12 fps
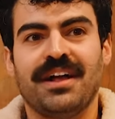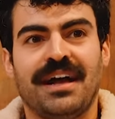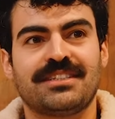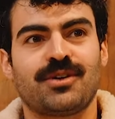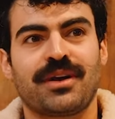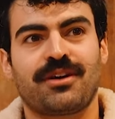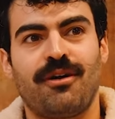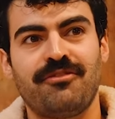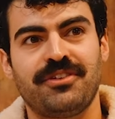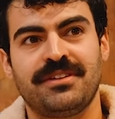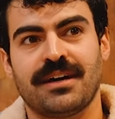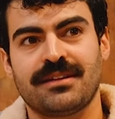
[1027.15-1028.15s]
And so I call
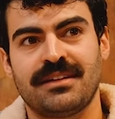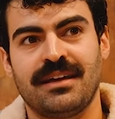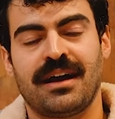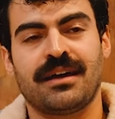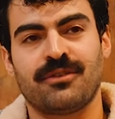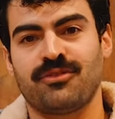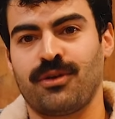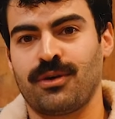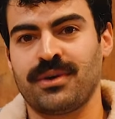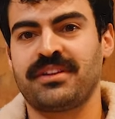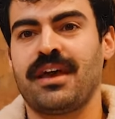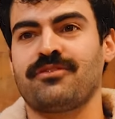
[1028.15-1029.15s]
Fidelity. I had a
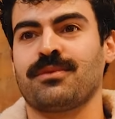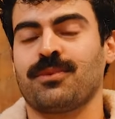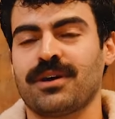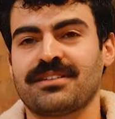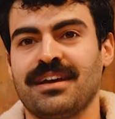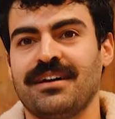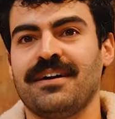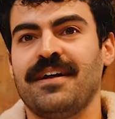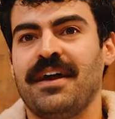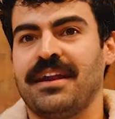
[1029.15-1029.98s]
401k from Workday,